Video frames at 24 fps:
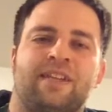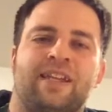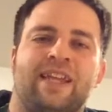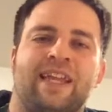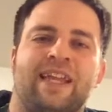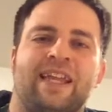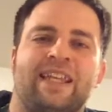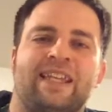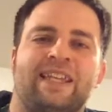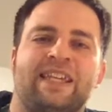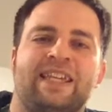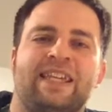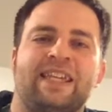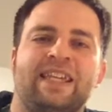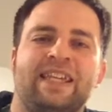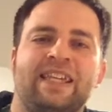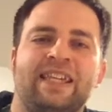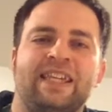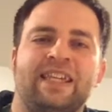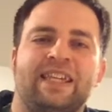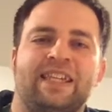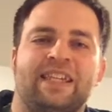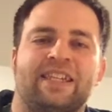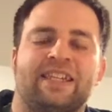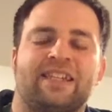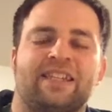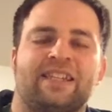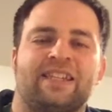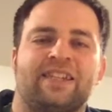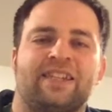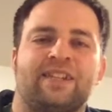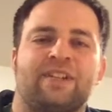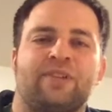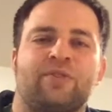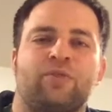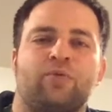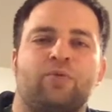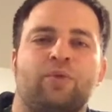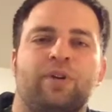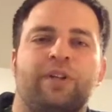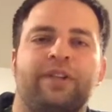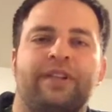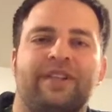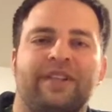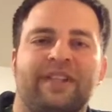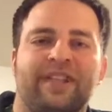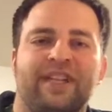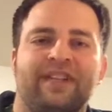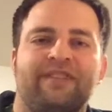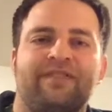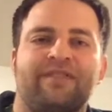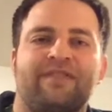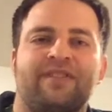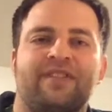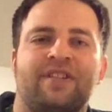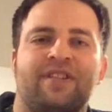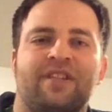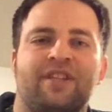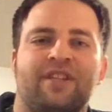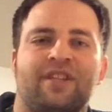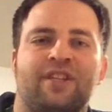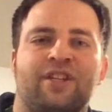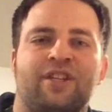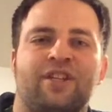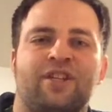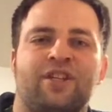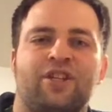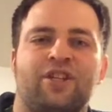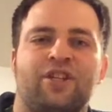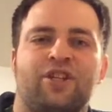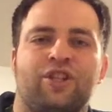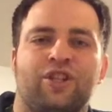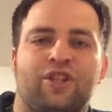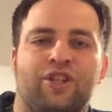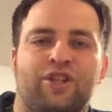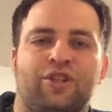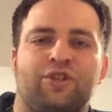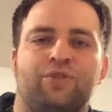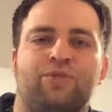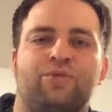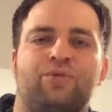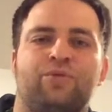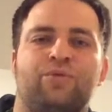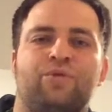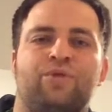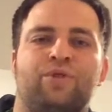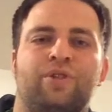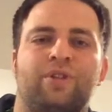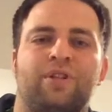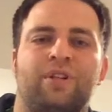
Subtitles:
and he will lift you